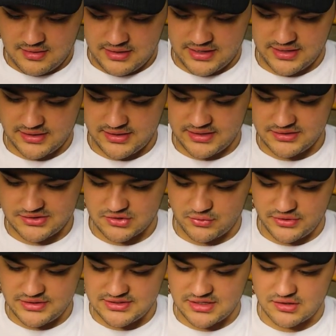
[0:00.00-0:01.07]
I
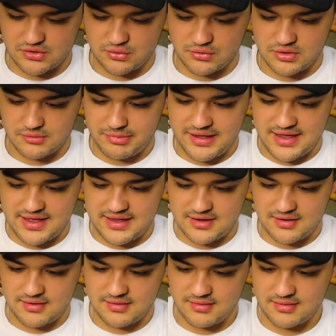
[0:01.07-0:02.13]
squeeze it through the
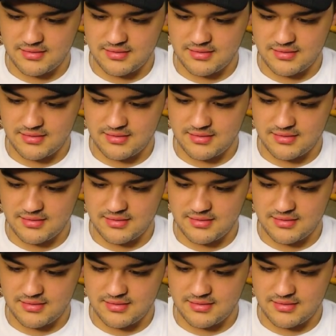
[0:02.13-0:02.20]
bag.